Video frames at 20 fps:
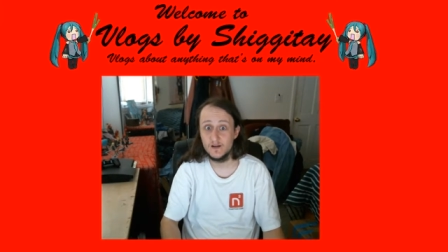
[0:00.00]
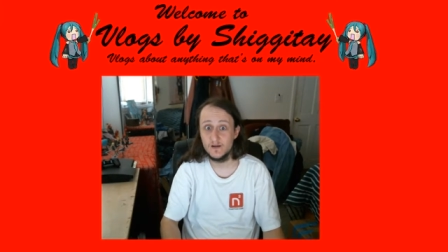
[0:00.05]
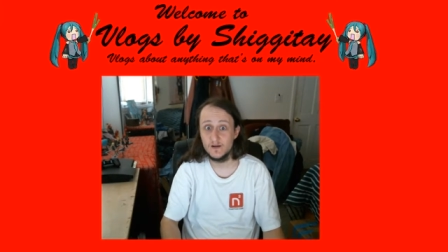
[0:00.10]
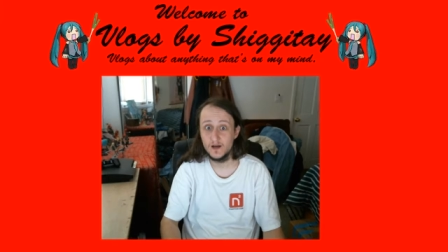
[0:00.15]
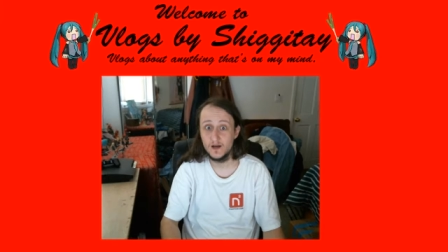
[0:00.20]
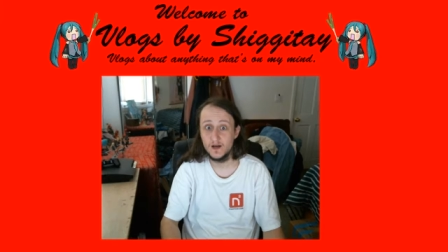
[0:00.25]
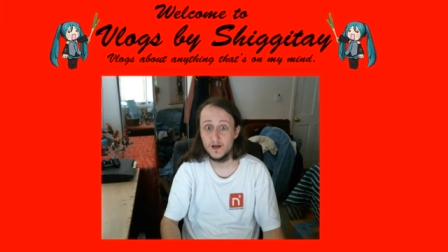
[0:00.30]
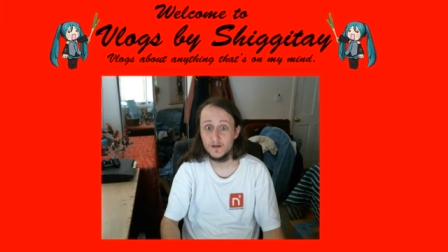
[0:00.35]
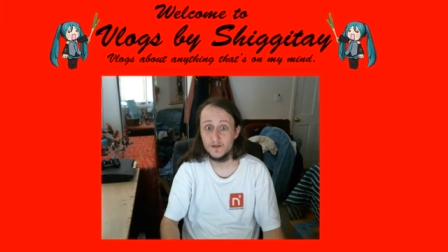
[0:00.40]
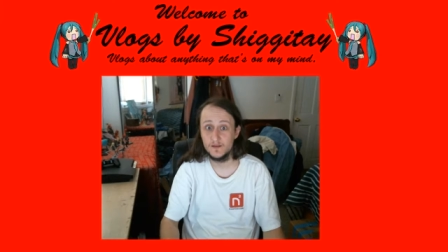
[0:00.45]

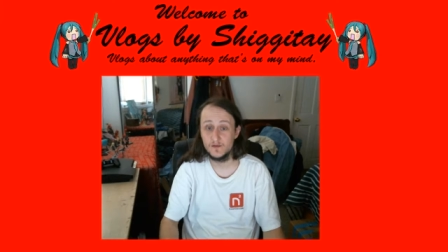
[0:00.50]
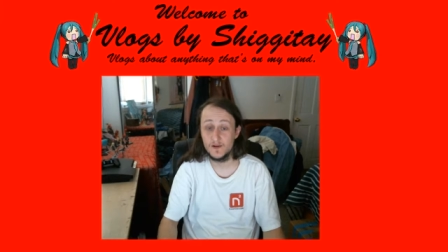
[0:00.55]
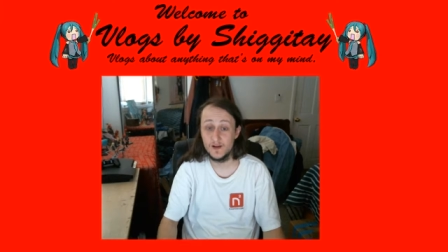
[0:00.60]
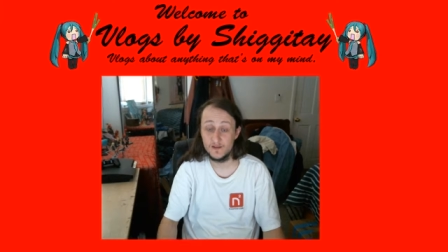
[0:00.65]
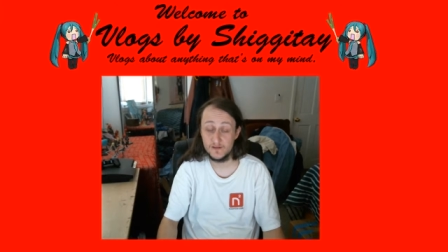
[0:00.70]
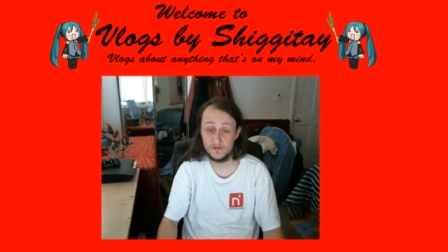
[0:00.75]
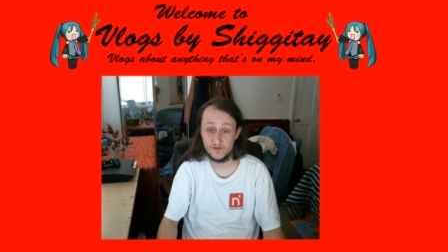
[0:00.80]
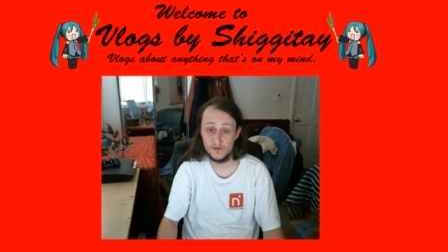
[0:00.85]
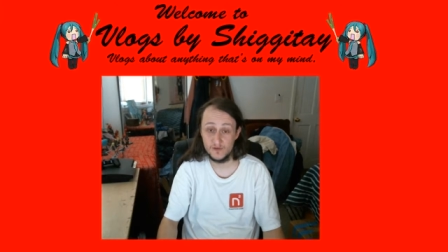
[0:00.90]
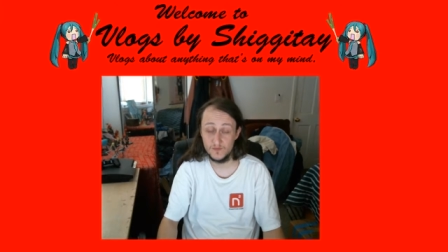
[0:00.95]

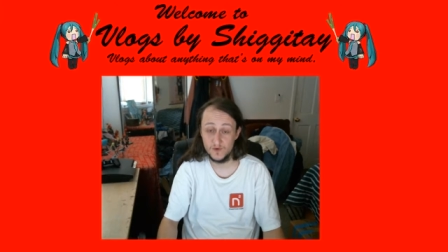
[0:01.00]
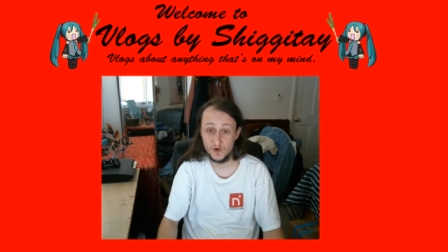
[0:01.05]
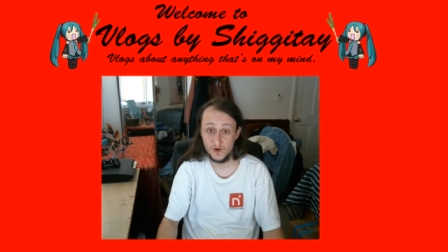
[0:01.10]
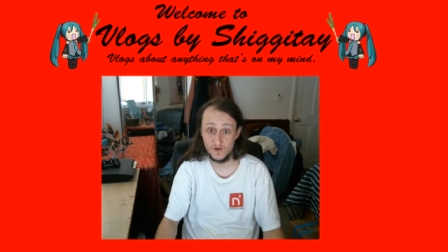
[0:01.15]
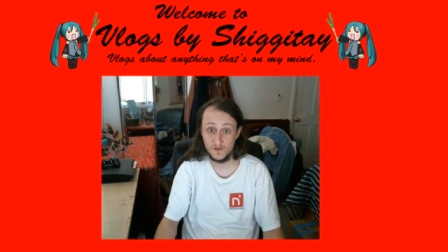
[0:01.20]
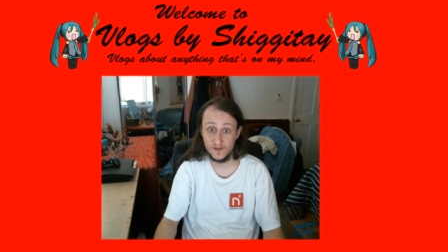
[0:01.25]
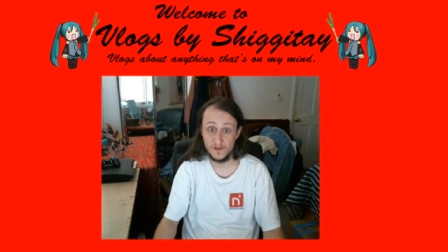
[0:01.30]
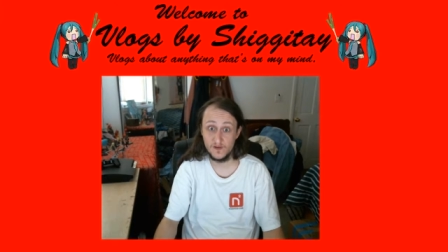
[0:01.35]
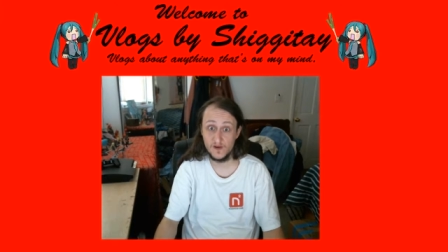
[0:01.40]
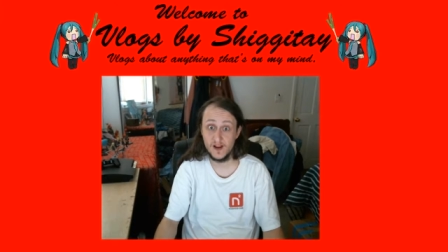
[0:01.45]
restroom, or
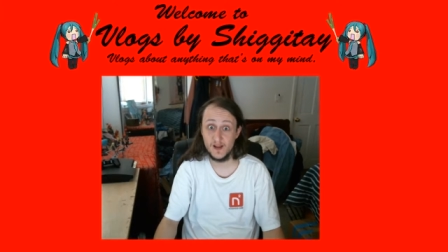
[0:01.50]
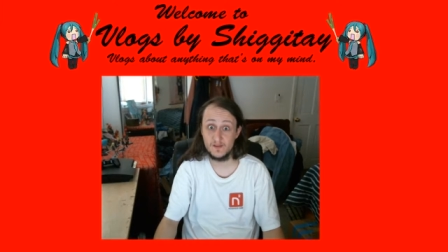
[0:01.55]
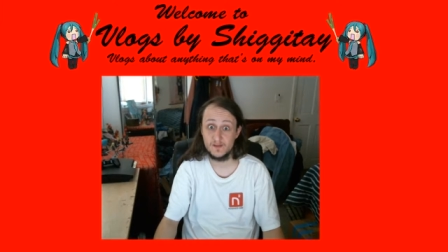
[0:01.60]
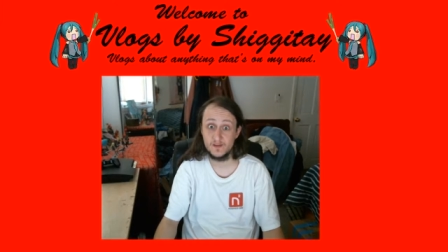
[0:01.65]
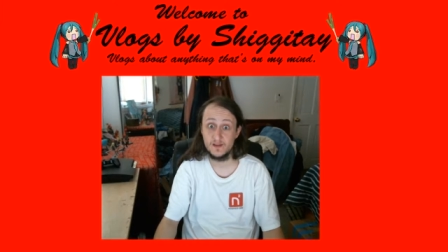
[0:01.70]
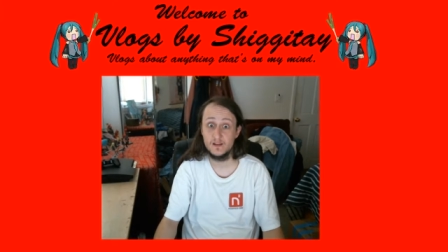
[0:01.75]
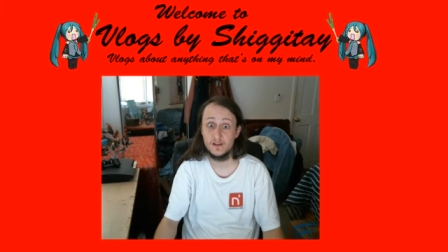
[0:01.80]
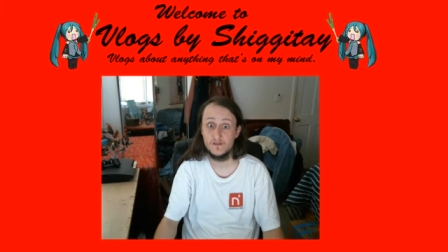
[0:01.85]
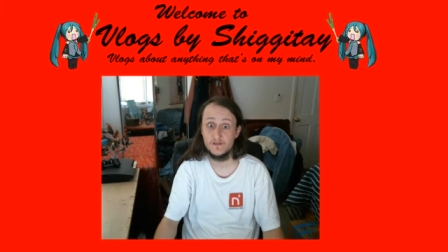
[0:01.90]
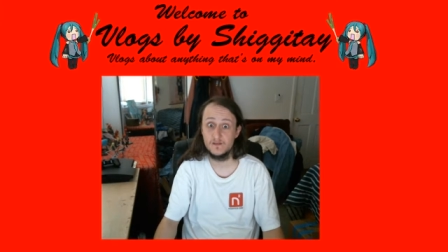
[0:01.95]
they're
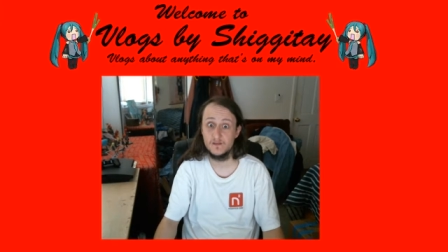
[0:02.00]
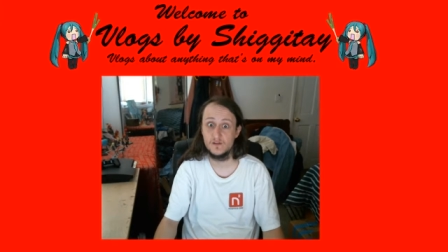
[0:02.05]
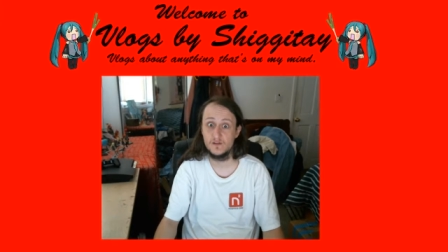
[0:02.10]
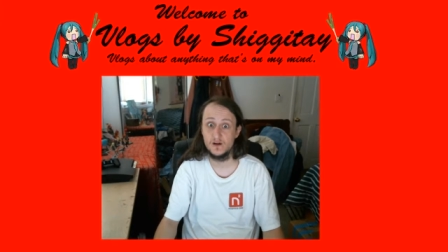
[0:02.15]
asking if